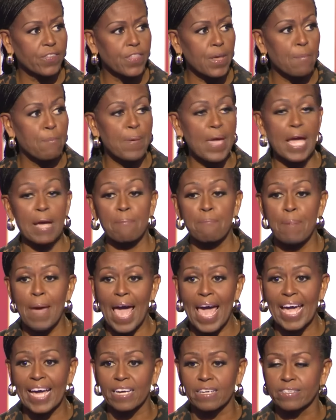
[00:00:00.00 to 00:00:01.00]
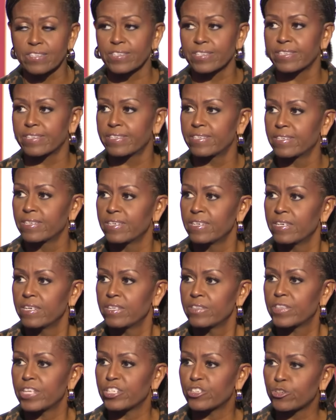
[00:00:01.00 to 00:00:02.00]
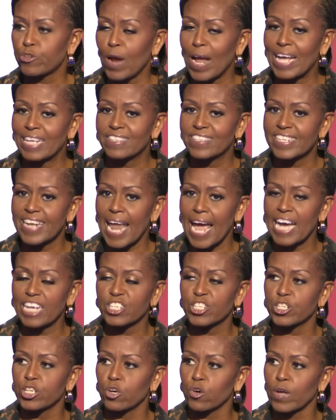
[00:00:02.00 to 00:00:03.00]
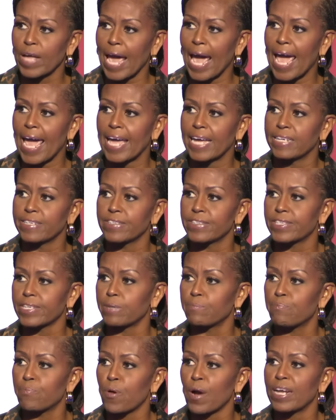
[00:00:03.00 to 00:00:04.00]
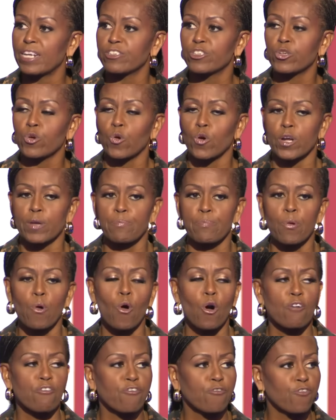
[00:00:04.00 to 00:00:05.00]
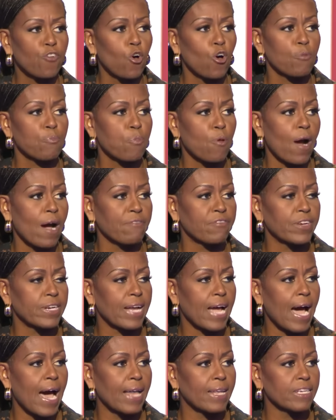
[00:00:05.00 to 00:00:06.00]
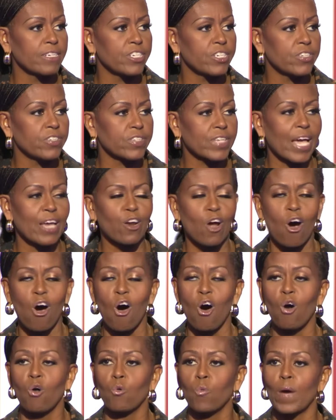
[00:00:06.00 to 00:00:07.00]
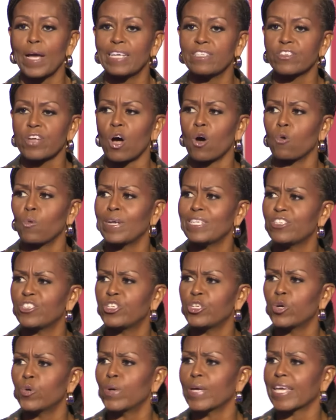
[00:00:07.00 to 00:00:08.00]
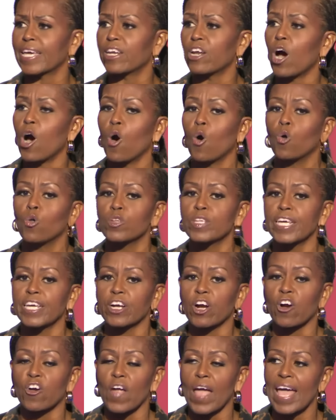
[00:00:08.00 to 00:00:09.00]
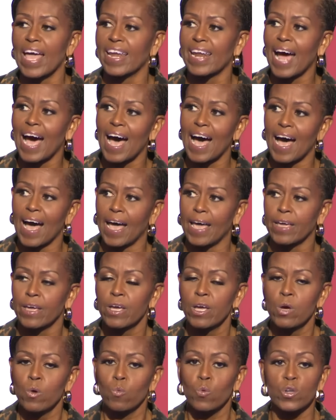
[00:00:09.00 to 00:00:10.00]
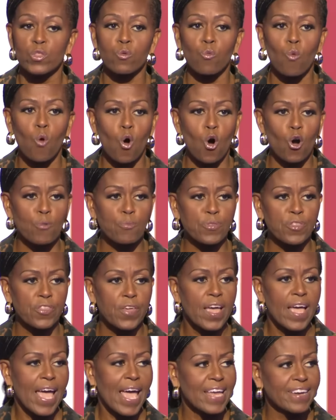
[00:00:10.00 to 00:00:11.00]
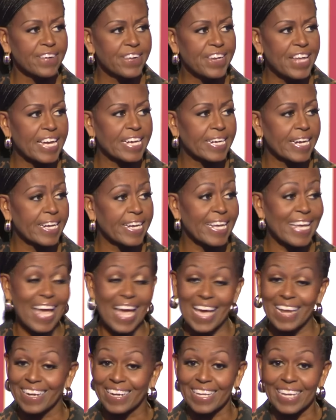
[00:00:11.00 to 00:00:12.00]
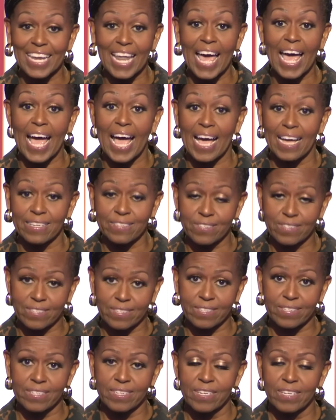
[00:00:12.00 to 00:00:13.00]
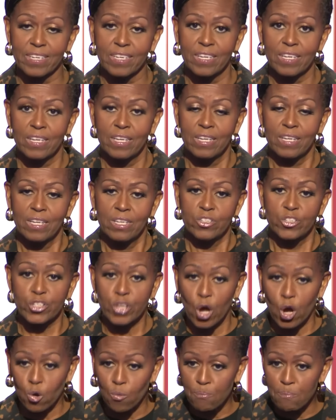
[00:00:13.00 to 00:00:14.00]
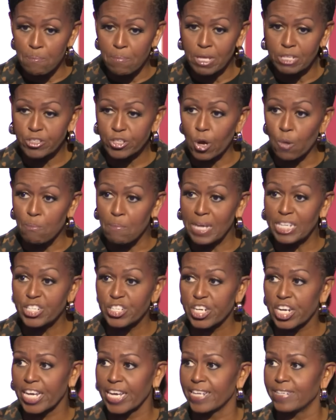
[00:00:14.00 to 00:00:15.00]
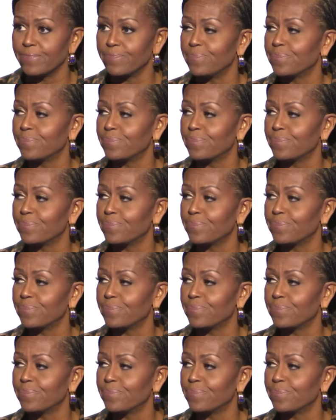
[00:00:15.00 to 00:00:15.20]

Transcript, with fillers: the big banks, the transnational gangs and predatory poor for-profit colleges, and always, always doing it, holding her head high with warmth and dignity and class. So, so Michigan,